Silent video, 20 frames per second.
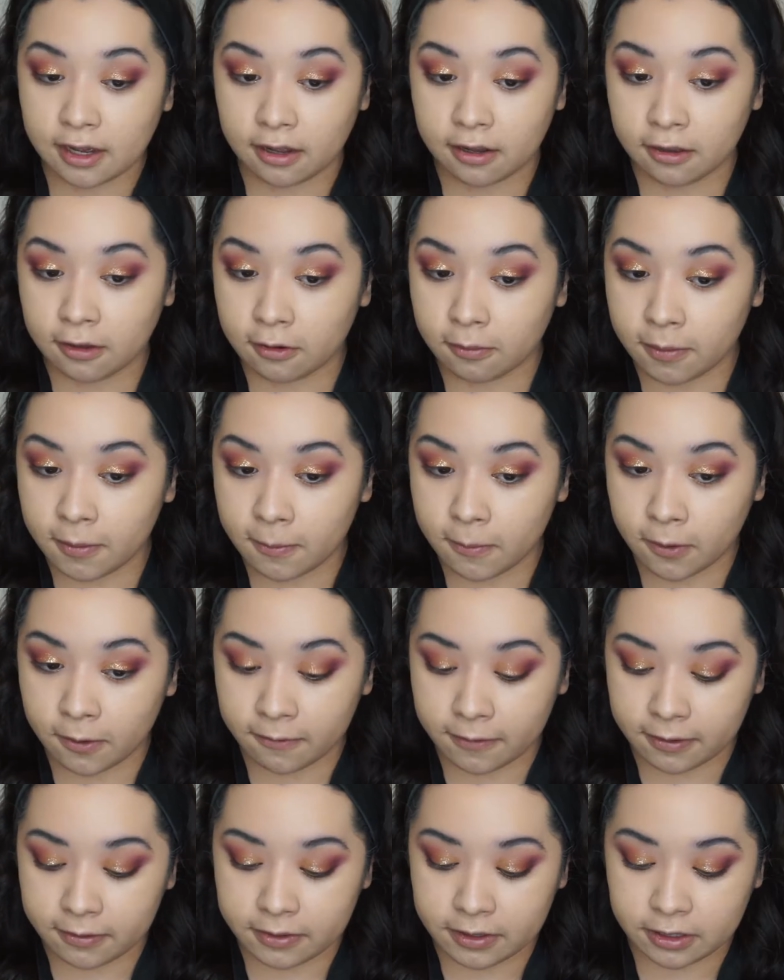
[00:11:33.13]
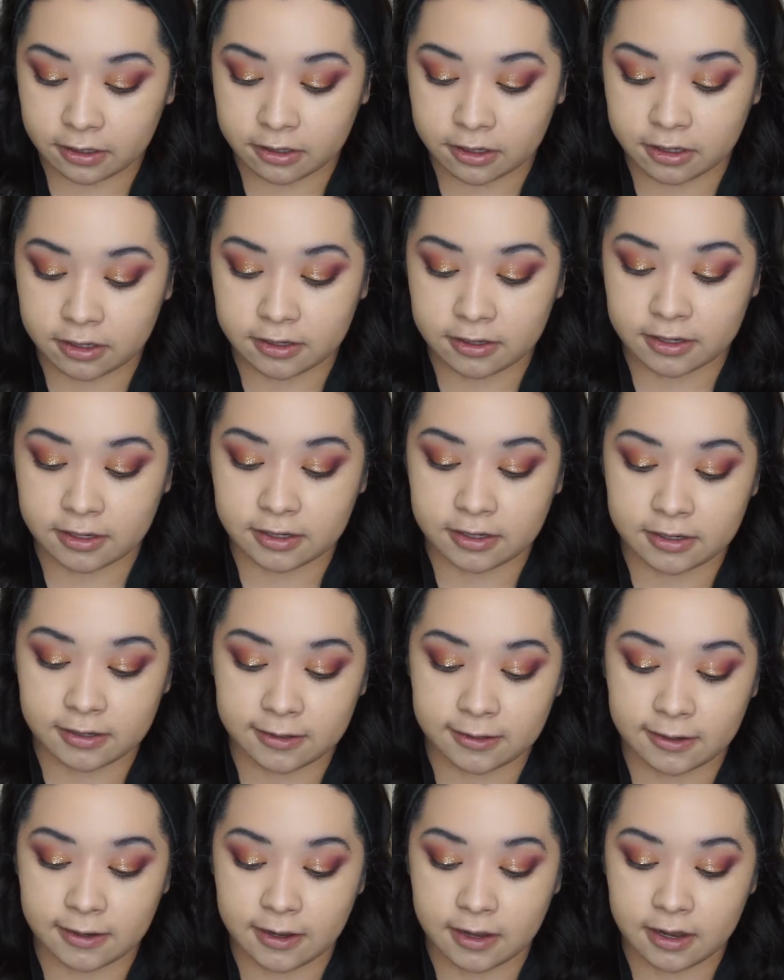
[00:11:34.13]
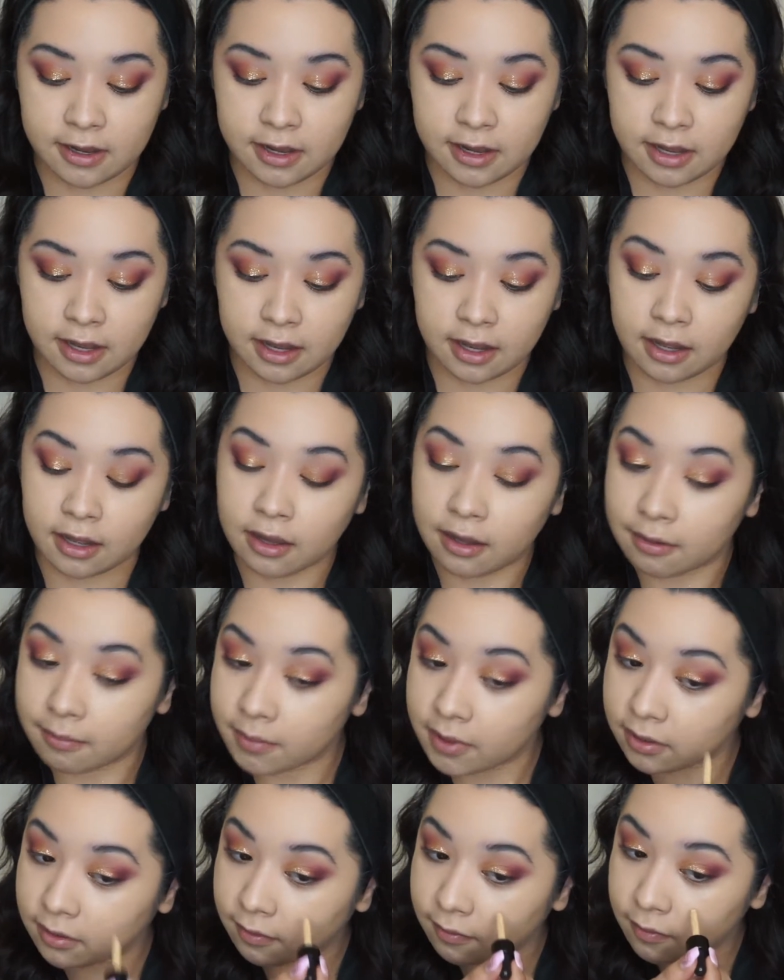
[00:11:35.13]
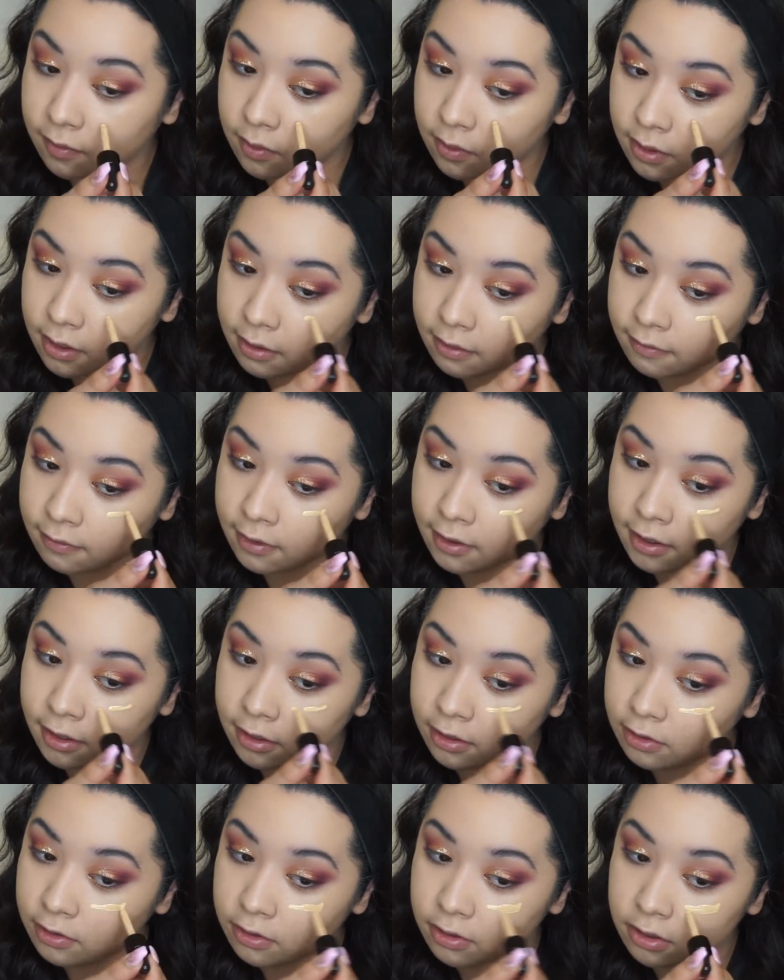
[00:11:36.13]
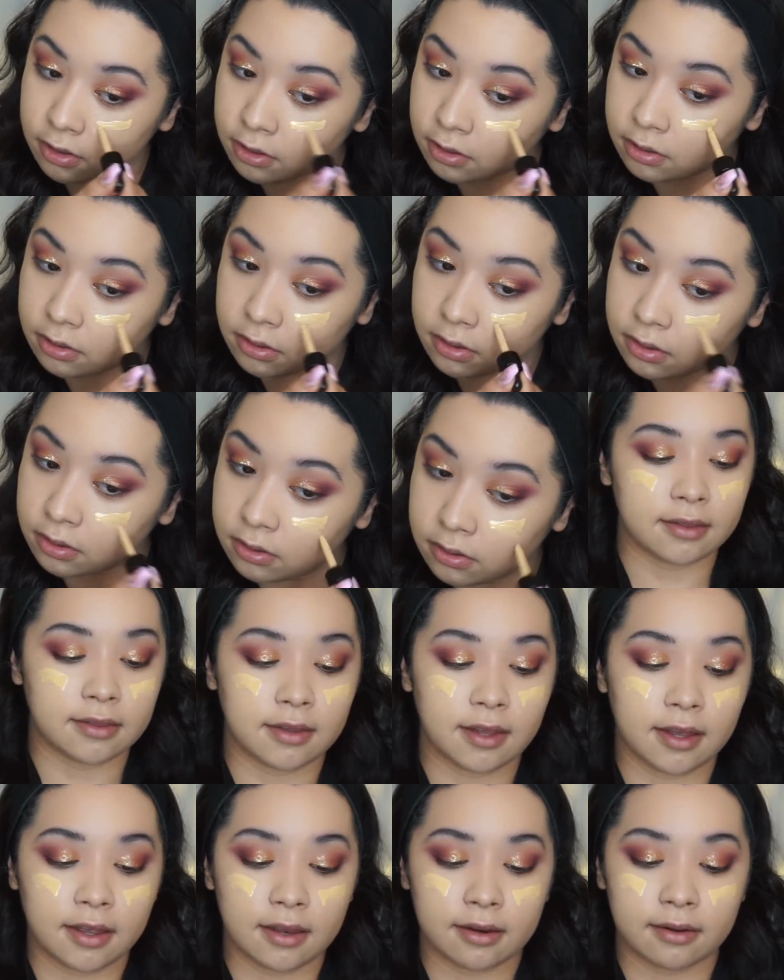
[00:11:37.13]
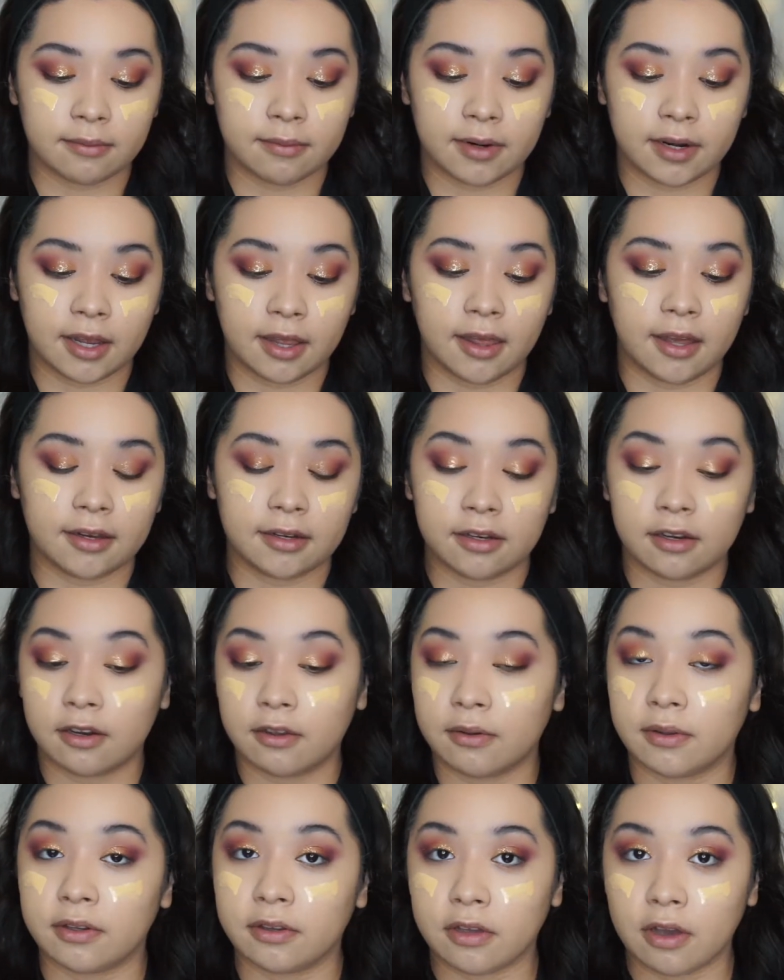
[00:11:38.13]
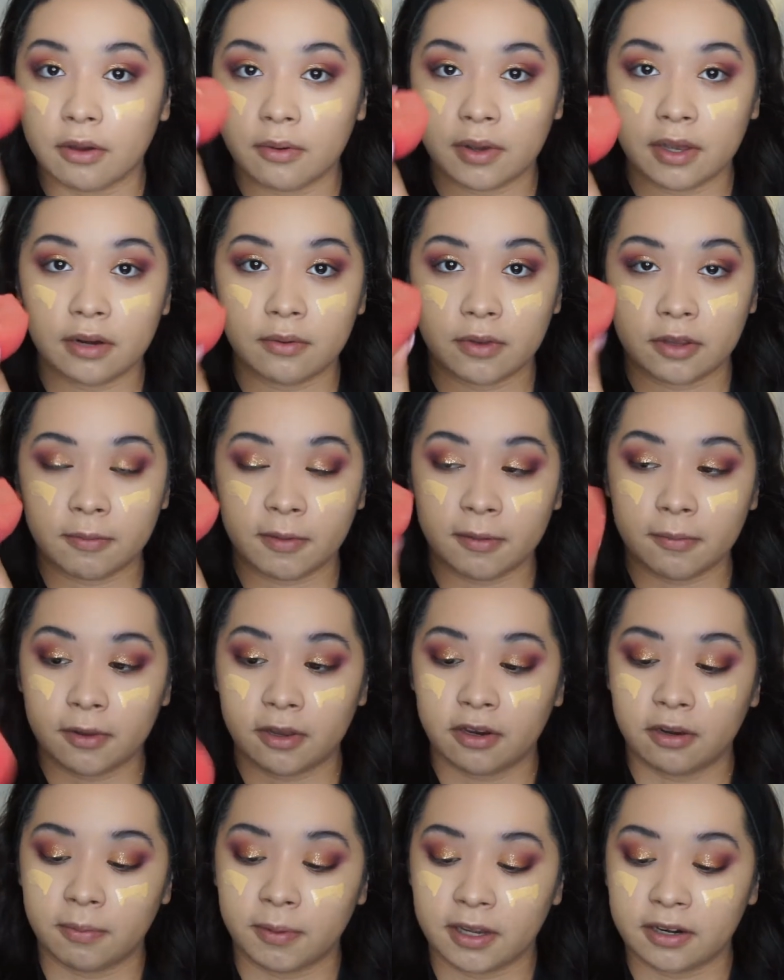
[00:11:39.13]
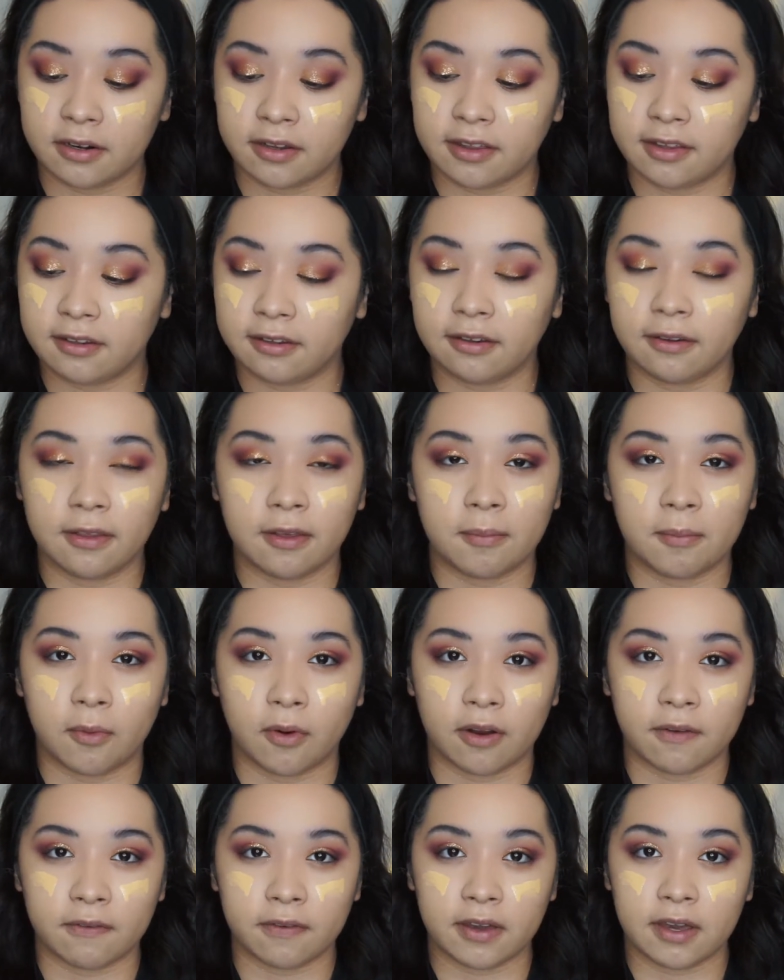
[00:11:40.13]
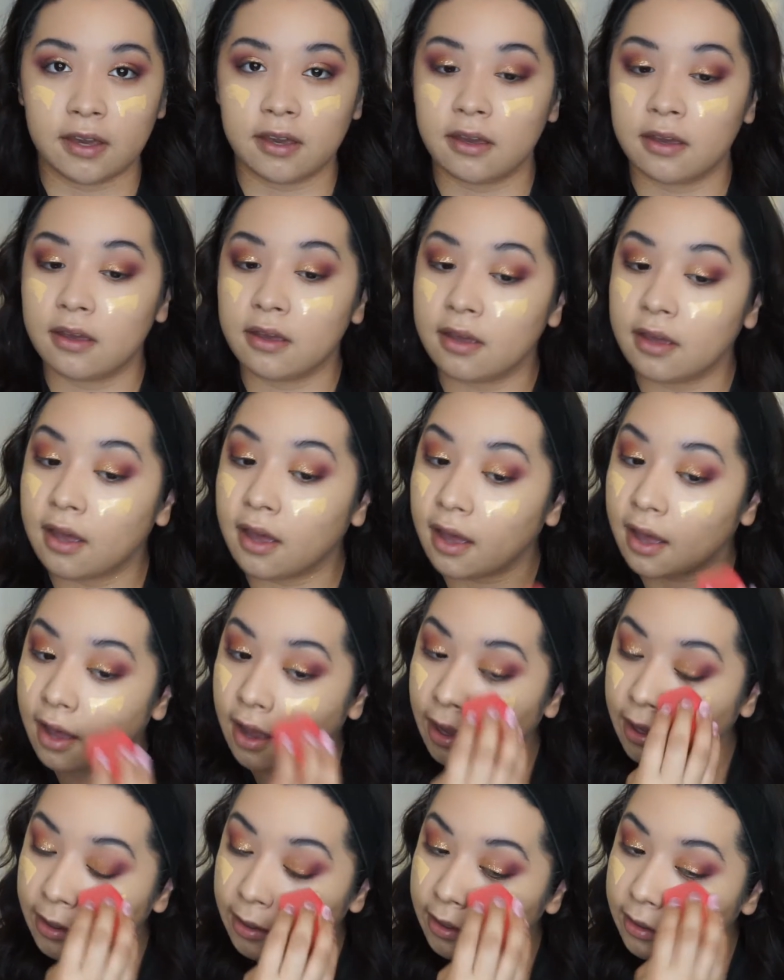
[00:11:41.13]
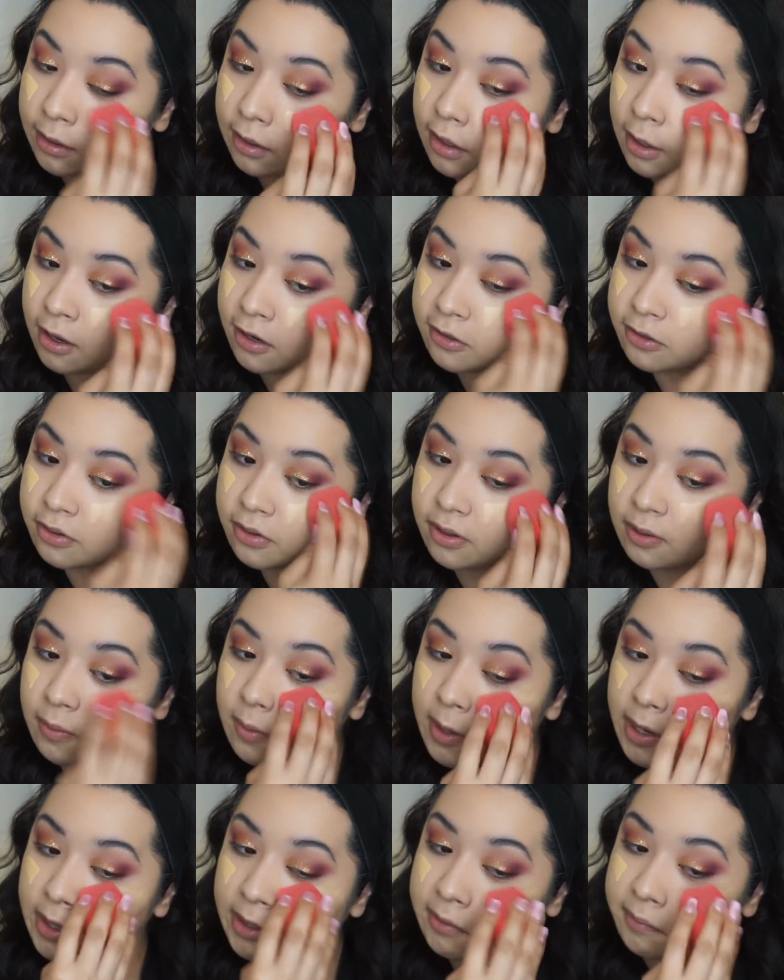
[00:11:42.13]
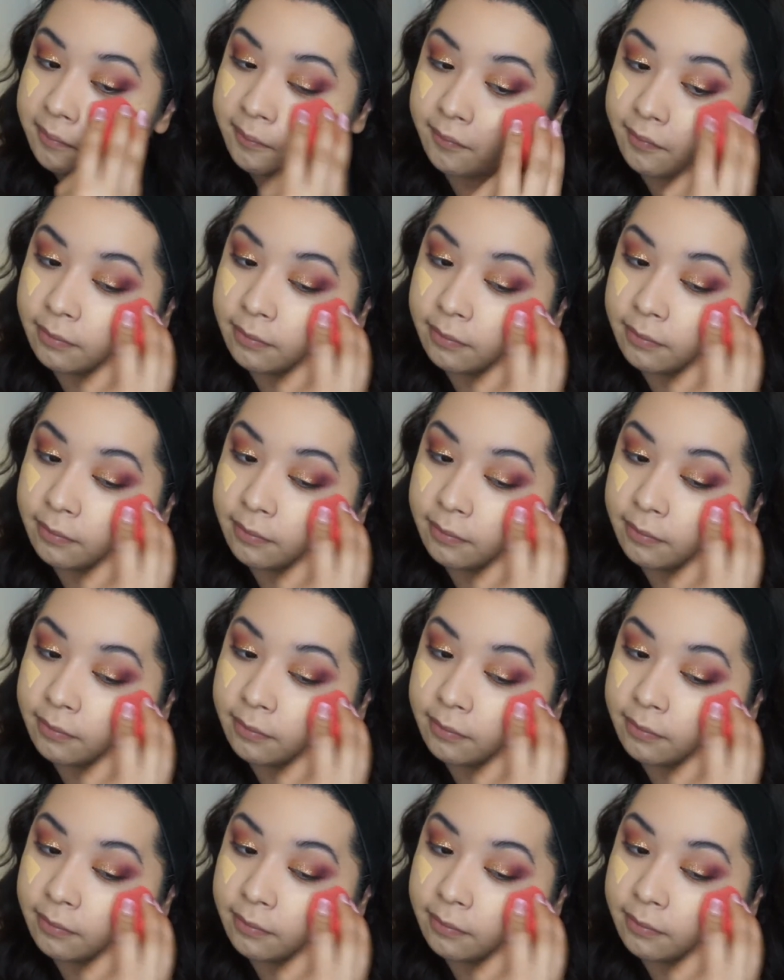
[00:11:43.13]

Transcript: a little bit more foundation since I love me some full coverage. And then what I like to do is go in with my beauty blender. This is the Morphe Highlight and Contour one.